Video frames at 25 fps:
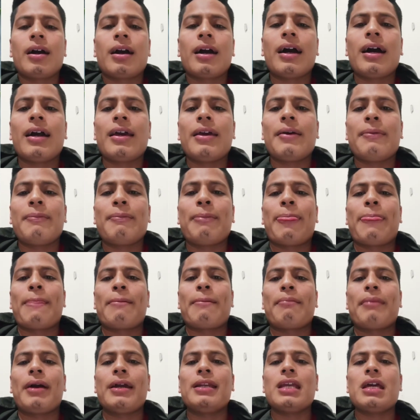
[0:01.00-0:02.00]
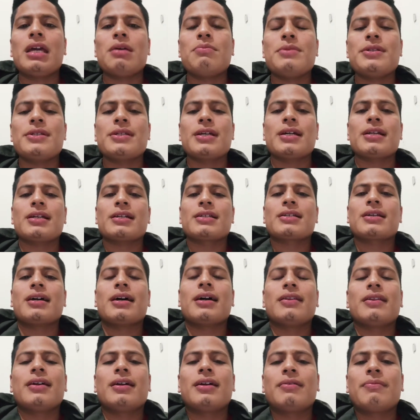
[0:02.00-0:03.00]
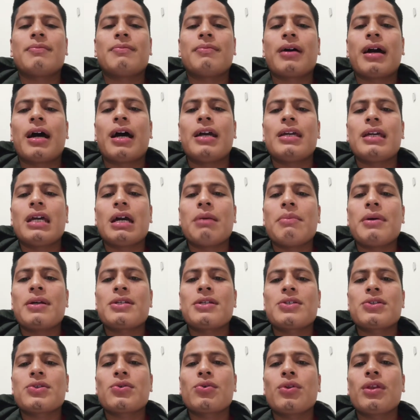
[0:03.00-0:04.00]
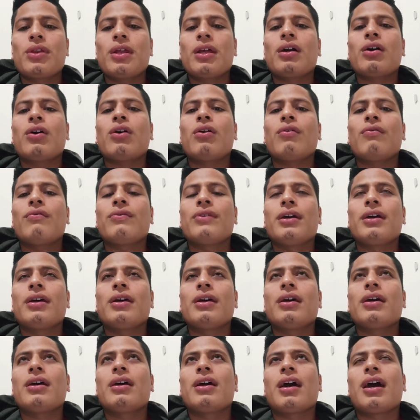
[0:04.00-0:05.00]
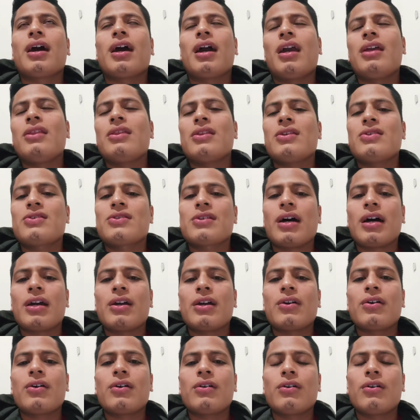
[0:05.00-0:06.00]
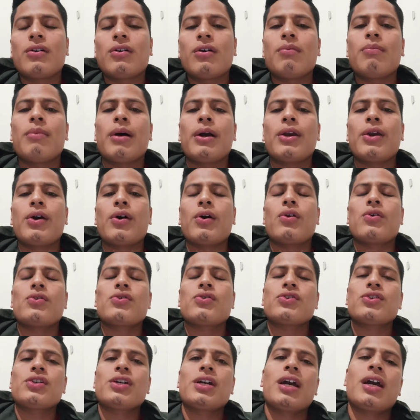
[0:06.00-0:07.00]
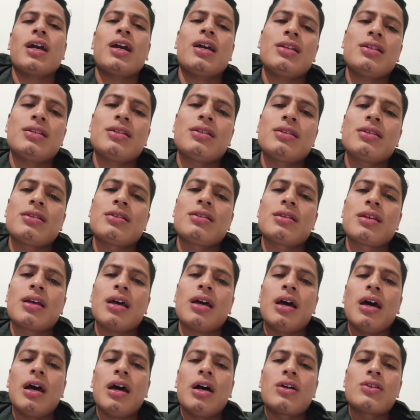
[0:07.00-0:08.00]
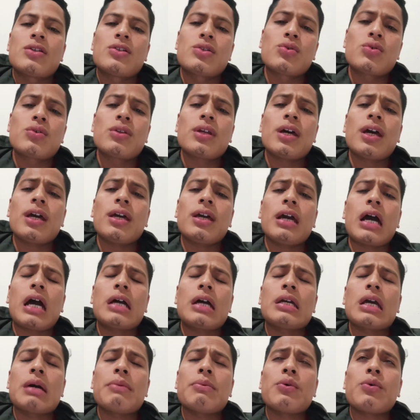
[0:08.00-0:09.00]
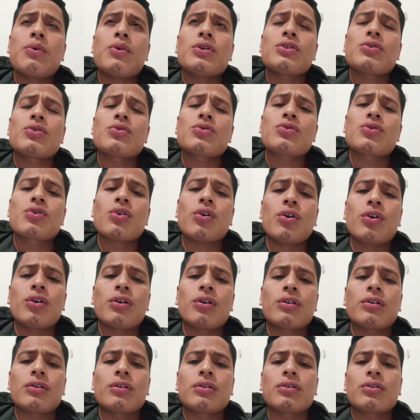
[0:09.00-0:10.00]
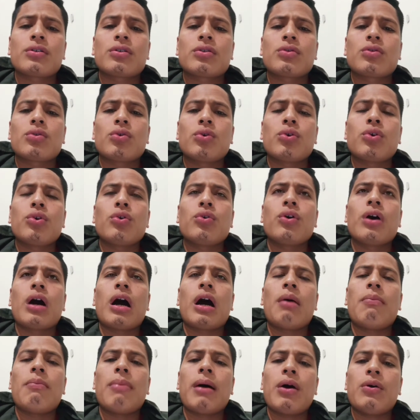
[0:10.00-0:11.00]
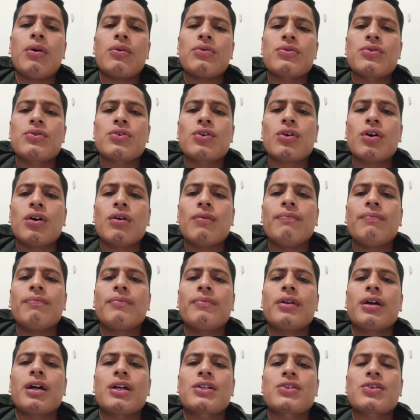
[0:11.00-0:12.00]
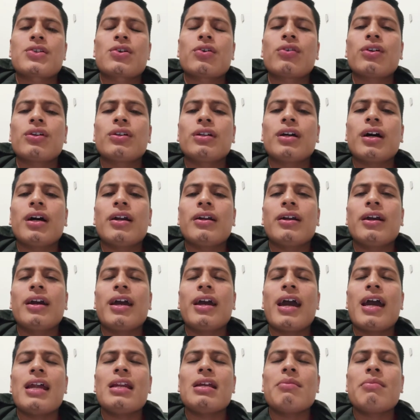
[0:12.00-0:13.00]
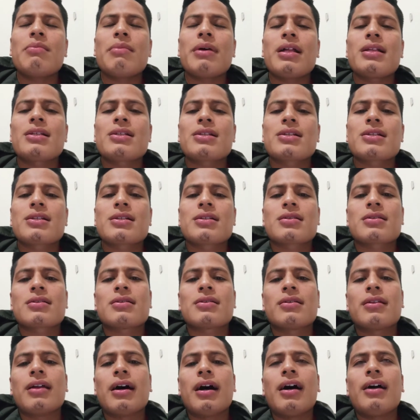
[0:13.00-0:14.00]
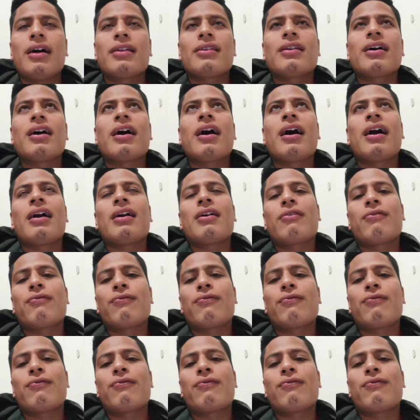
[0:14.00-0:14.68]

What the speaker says: Hi, my name is Alexander. I am a student of the 8th cycle of biology, and today I am going to talk to you about some extraordinary animals that are